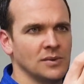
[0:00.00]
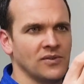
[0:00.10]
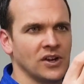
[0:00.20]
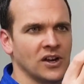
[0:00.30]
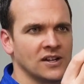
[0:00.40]
bit
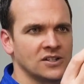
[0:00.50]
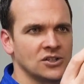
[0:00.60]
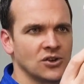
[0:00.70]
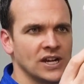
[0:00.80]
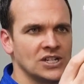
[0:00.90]
of a
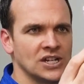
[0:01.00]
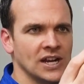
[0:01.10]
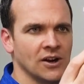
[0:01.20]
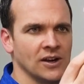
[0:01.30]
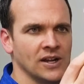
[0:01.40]

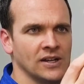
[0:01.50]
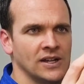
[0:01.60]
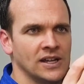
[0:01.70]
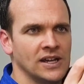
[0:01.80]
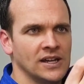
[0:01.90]
concentration area